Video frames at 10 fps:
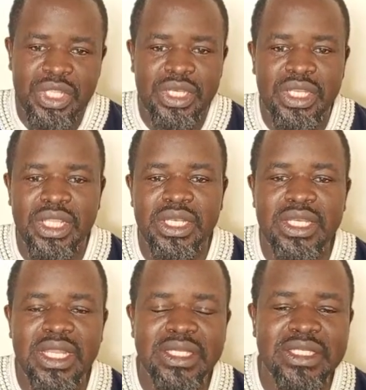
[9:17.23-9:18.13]

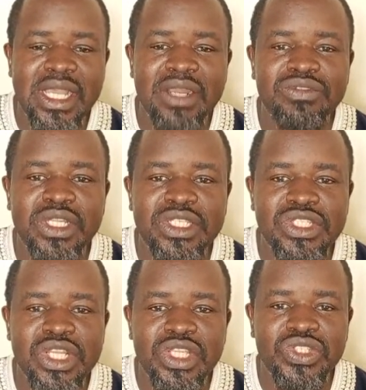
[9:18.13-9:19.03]
Then later after
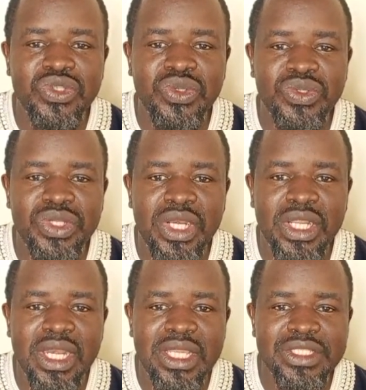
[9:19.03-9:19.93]
this lecture, the
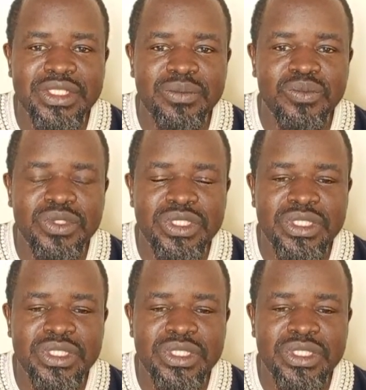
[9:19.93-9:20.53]
class rep will.